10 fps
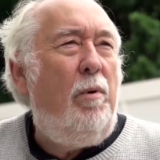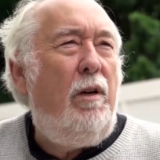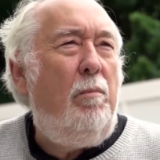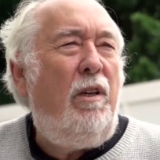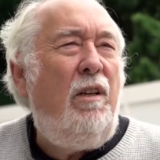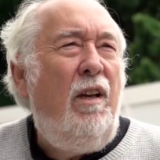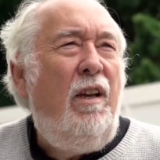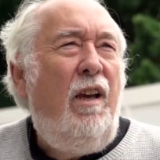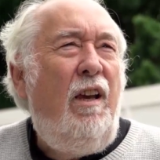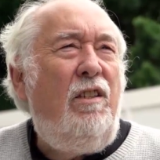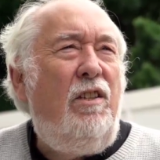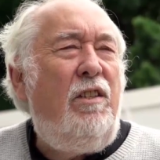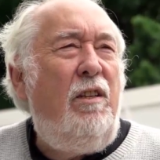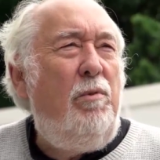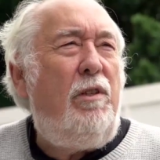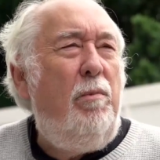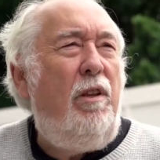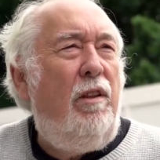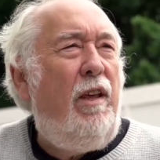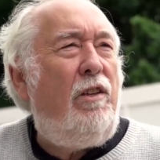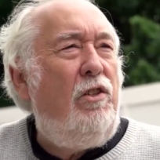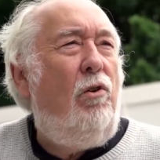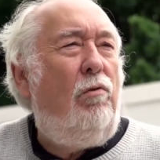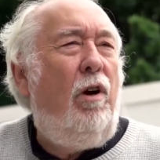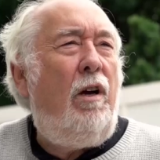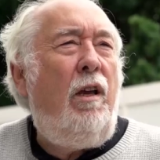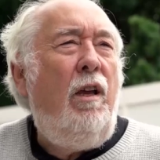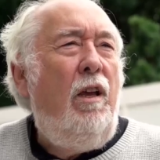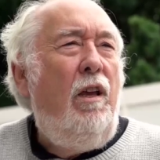But I mean, it just seems to me that that's not right.